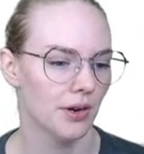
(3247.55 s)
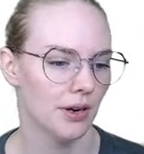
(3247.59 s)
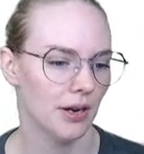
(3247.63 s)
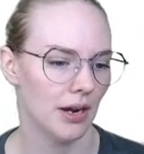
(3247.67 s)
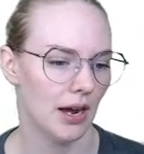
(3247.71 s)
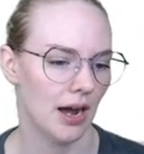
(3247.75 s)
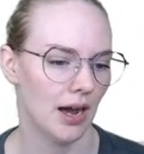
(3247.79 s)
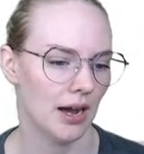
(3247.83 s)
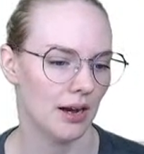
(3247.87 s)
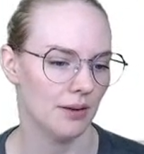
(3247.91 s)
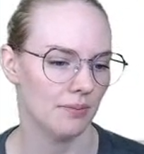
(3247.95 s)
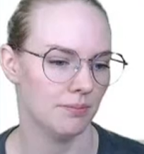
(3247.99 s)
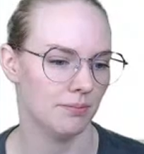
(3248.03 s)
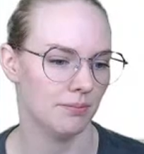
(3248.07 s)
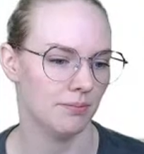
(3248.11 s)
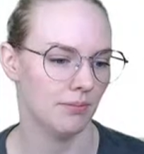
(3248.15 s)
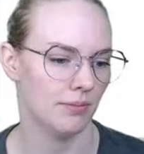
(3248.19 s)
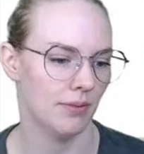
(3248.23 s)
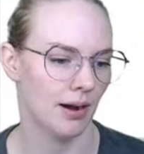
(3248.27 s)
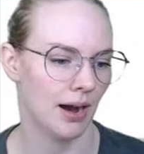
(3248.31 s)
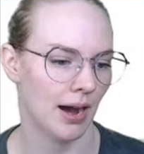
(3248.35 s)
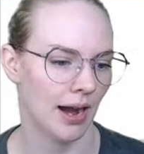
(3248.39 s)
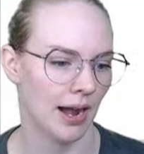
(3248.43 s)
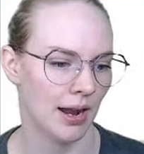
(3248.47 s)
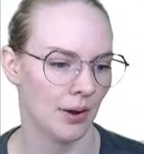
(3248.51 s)

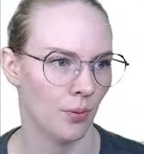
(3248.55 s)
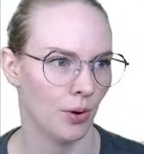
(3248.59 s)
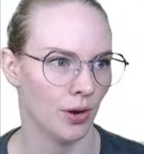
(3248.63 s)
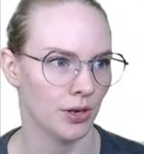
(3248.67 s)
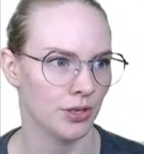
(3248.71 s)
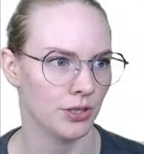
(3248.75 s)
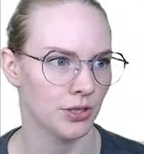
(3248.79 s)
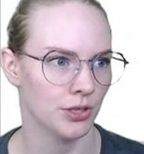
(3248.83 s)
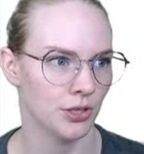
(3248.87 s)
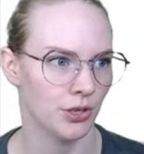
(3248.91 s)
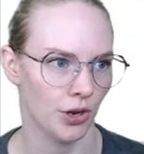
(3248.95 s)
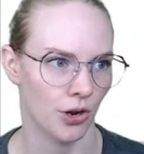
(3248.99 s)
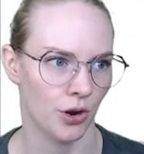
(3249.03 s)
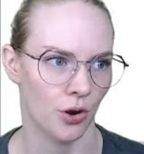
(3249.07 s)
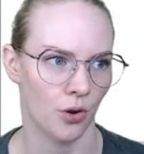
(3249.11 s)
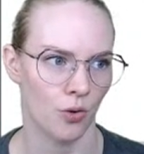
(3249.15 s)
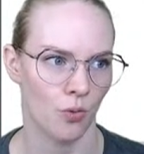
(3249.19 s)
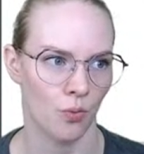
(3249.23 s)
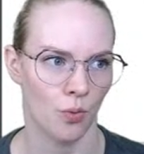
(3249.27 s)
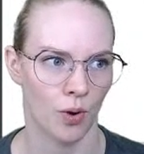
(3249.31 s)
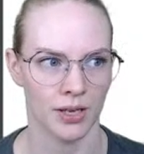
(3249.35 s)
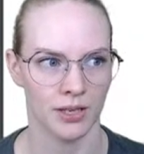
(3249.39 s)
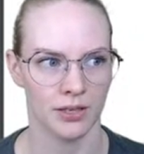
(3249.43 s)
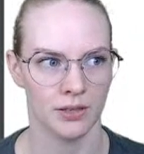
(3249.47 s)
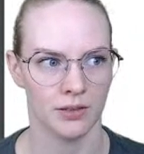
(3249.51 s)
I want to know
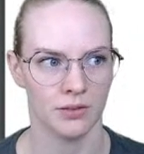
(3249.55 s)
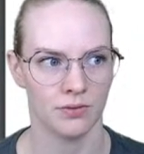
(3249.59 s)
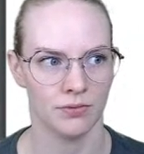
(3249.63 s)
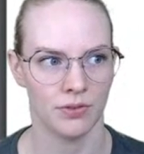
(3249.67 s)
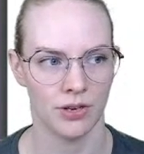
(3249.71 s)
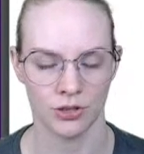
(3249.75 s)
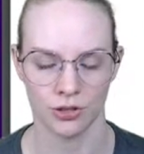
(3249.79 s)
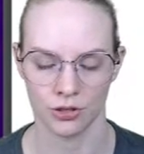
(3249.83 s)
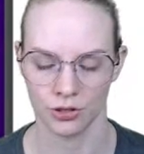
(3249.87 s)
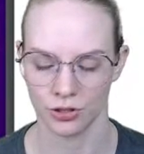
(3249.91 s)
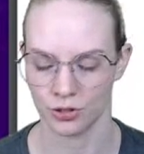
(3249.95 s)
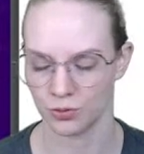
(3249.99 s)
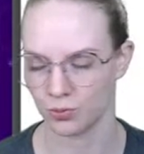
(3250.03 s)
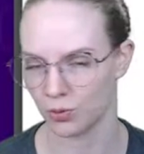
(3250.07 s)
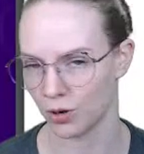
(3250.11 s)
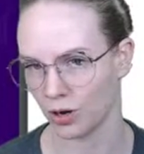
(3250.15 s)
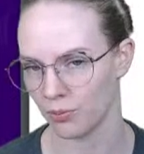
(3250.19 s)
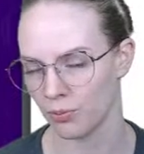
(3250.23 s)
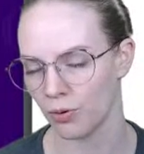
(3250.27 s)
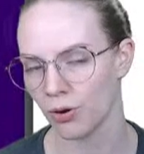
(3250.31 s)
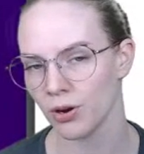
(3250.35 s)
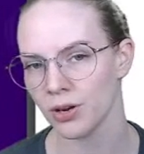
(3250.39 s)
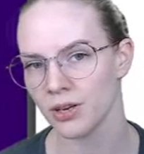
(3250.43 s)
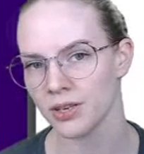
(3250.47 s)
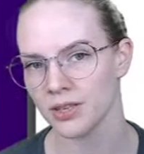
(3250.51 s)
what features were
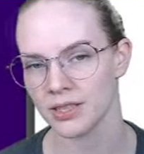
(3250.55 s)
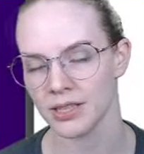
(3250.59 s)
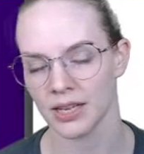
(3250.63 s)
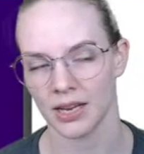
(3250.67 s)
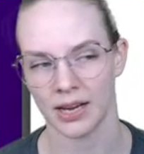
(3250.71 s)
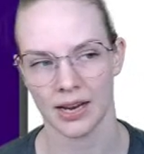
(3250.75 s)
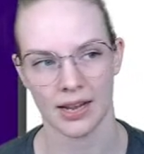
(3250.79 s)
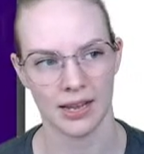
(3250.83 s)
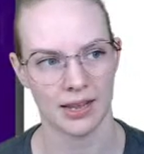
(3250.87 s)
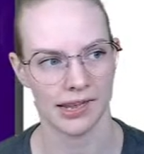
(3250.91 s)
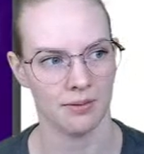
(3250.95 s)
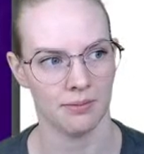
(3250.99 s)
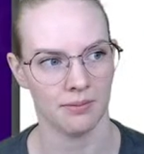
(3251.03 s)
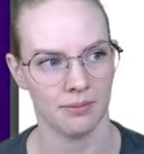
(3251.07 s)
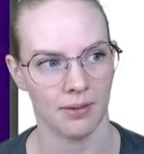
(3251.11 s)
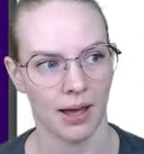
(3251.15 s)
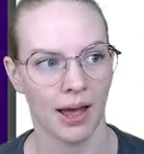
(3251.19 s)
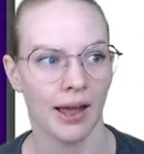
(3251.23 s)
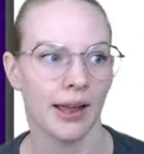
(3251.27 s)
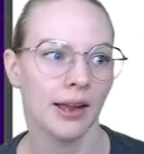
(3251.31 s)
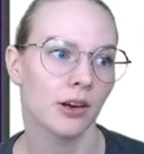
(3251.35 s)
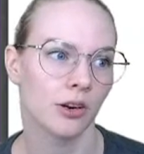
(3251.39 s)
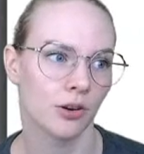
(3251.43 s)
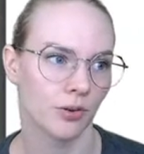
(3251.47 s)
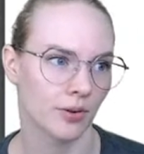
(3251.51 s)
important, and I
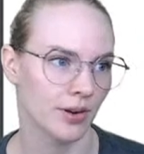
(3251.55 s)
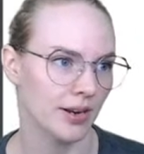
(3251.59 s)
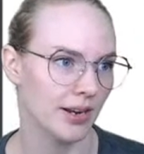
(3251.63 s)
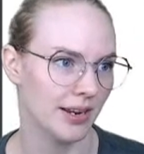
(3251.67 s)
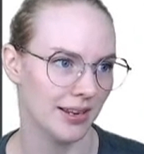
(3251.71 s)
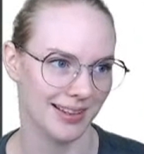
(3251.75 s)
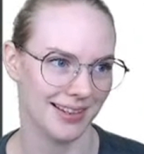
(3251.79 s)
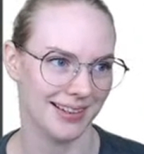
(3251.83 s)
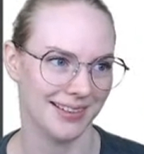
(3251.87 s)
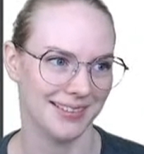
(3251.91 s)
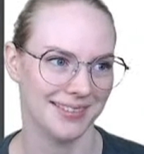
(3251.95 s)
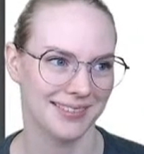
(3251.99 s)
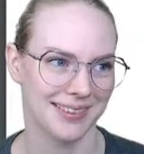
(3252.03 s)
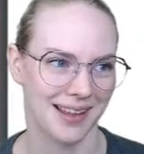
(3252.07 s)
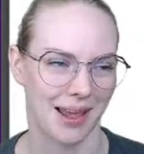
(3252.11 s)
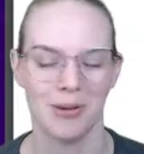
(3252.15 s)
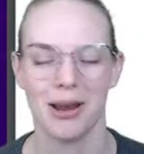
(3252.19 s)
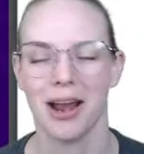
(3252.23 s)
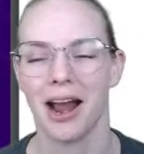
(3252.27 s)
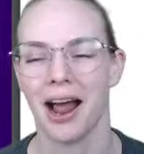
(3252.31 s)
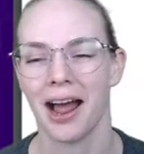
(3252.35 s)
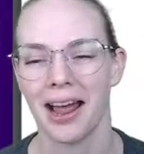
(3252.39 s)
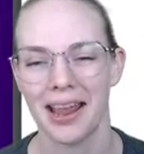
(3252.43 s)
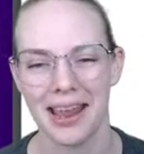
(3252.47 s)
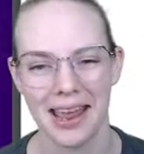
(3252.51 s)
agree that,
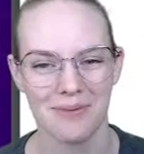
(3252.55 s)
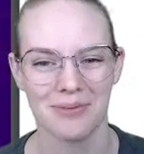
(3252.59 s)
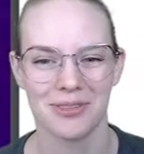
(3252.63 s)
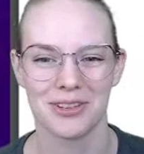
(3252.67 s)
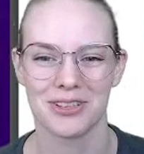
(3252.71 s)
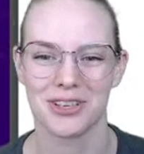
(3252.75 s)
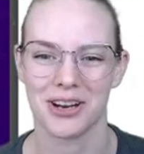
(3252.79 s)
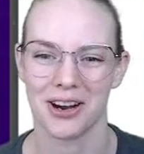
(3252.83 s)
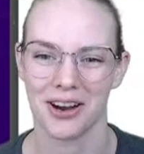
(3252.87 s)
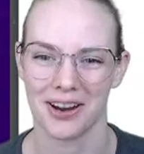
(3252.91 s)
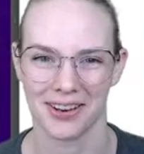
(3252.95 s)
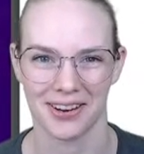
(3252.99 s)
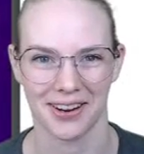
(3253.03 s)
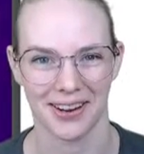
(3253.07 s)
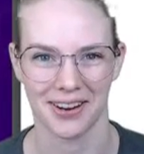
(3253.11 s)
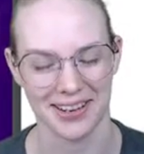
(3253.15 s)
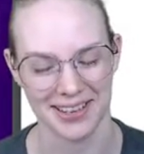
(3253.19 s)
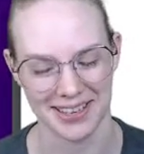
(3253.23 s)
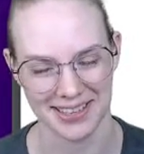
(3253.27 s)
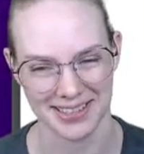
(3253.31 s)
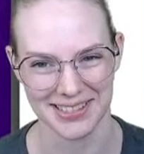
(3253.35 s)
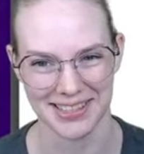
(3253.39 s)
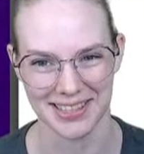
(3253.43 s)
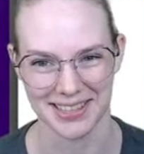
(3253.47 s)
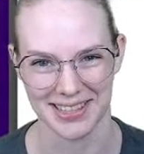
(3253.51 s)
I am the target
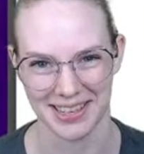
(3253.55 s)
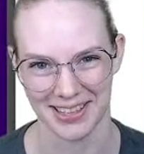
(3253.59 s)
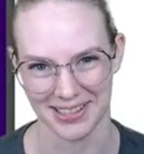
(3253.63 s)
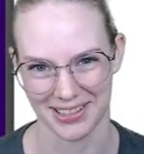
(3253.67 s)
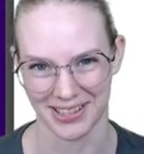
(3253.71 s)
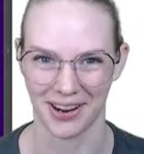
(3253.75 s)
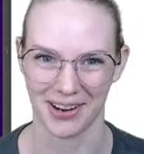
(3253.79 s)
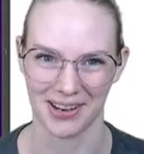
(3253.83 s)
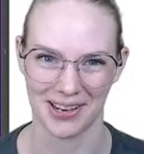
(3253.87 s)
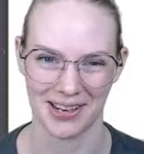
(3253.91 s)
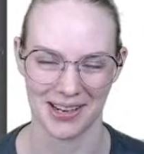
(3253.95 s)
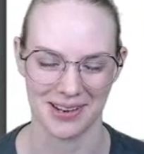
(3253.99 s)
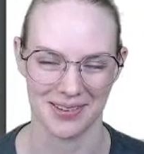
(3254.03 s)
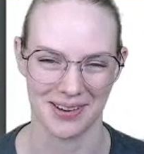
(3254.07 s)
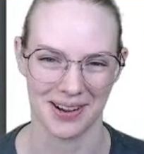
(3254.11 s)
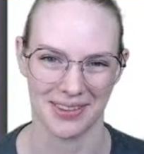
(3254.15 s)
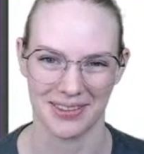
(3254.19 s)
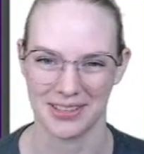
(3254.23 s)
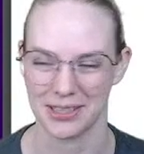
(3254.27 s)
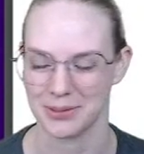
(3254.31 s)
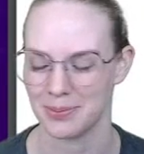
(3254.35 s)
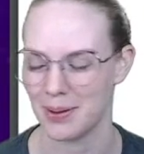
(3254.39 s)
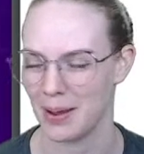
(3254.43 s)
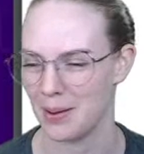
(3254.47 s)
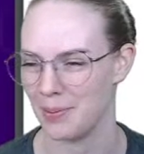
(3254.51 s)
audience that they're talking about in
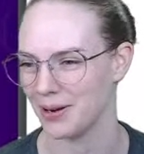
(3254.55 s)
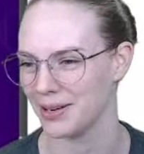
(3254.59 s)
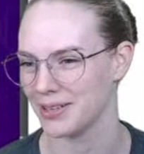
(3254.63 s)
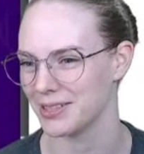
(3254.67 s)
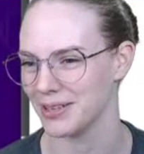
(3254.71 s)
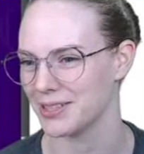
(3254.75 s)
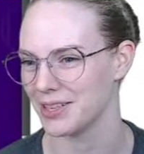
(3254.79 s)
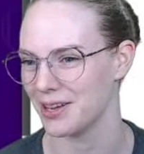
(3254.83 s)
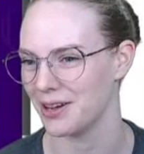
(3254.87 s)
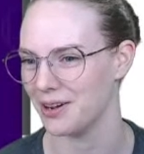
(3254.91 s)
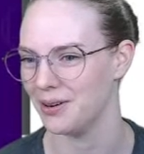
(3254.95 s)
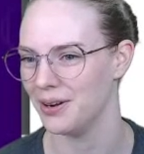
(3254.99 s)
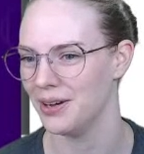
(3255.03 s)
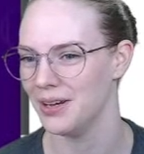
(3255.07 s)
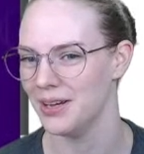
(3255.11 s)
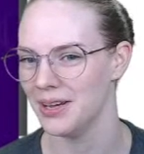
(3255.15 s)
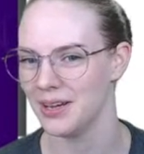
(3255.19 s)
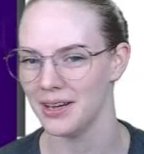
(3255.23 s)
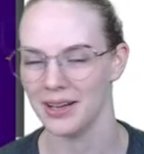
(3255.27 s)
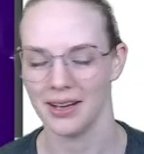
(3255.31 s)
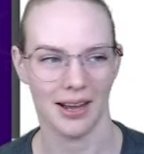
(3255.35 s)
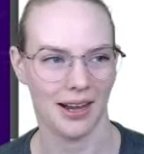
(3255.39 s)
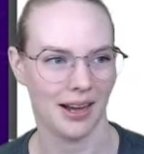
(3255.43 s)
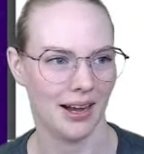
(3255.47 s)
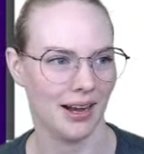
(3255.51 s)
this paper, so
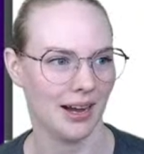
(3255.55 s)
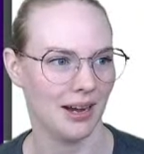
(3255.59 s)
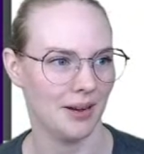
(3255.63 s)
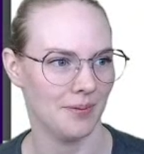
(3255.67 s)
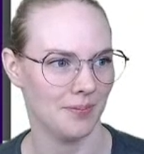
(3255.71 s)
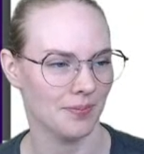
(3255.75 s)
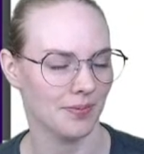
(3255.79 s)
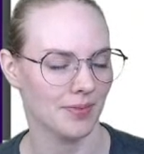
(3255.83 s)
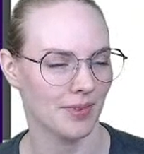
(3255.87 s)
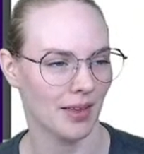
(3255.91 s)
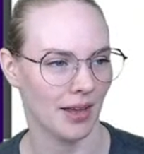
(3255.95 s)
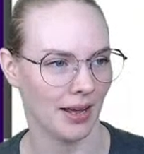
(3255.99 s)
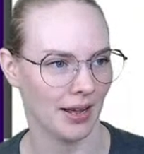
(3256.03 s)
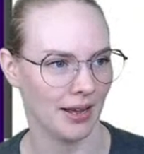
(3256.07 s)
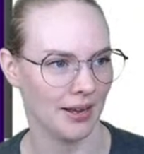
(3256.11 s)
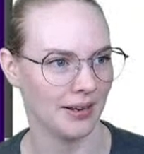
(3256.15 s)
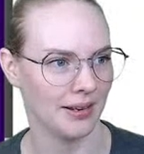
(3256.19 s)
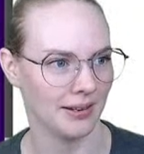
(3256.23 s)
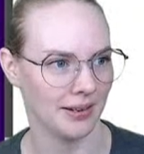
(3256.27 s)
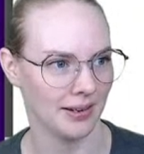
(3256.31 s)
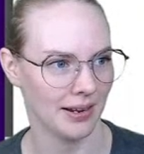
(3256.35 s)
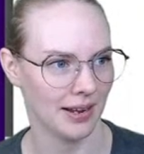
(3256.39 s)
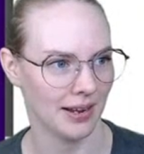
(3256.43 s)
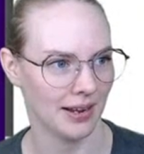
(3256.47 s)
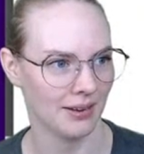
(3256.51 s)

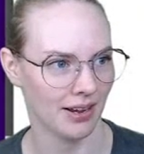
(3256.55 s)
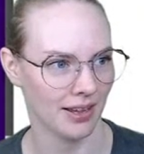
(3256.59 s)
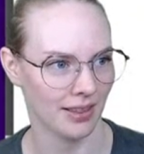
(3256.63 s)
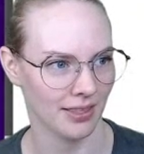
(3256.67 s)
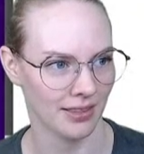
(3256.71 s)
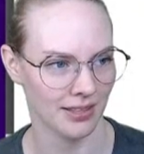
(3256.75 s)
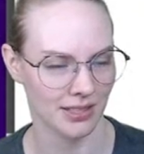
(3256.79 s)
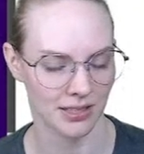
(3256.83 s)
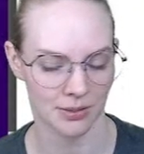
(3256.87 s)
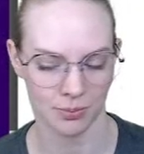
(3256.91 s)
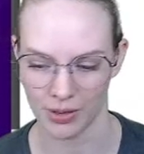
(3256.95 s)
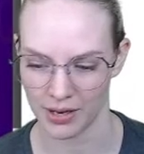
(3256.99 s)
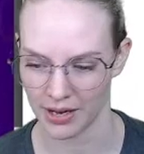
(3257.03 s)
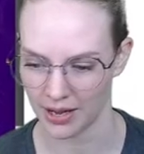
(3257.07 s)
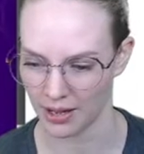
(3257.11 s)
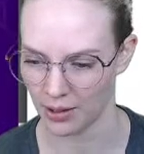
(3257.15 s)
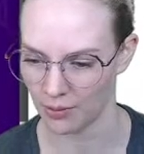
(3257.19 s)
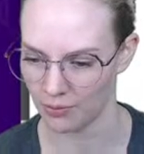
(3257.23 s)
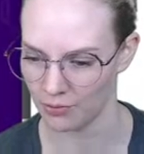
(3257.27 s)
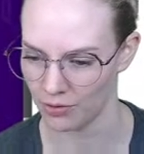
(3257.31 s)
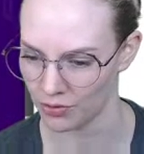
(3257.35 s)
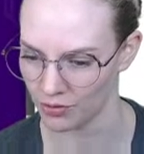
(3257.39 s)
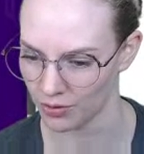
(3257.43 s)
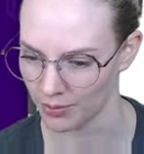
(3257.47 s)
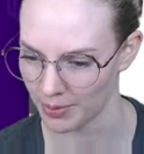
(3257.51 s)
I find this pretty
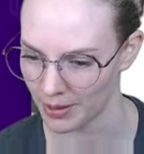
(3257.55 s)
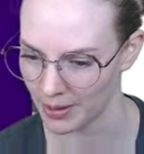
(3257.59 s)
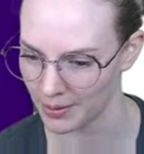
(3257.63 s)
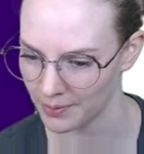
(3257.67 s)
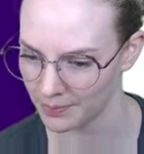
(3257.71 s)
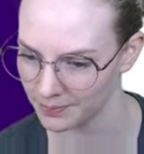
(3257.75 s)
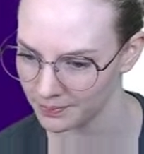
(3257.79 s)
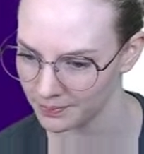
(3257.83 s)
helpful for me.